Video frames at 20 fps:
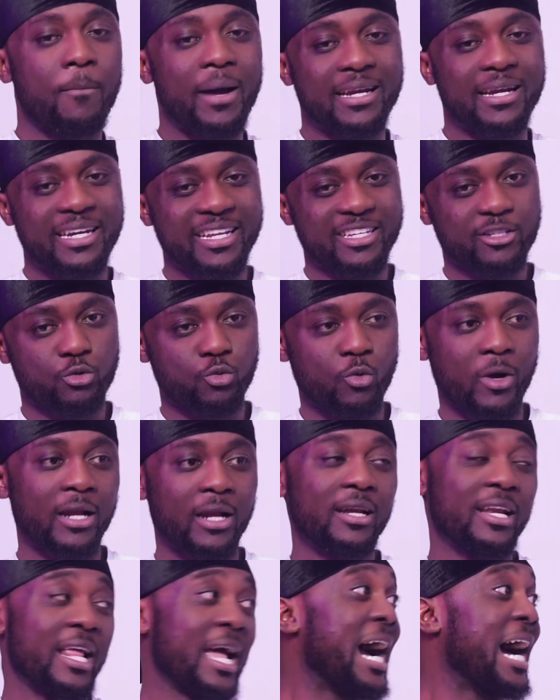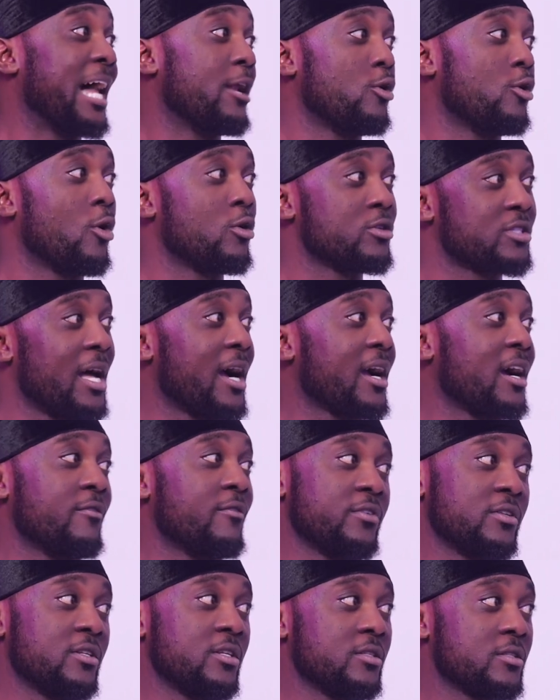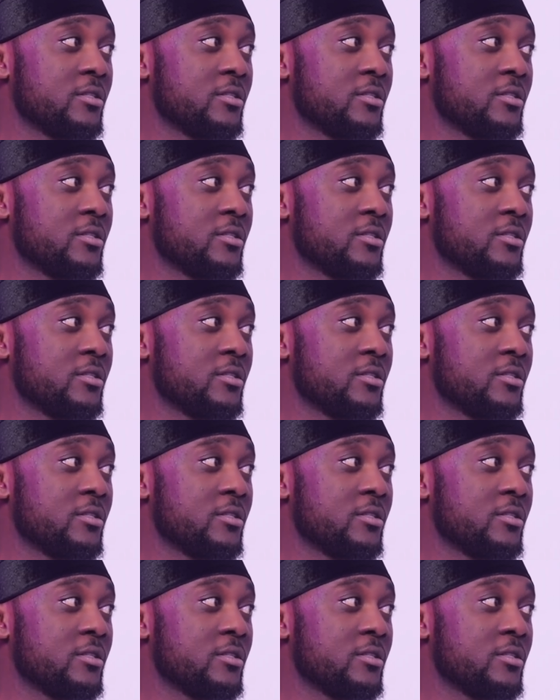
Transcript: But this one, there are laws that govern it.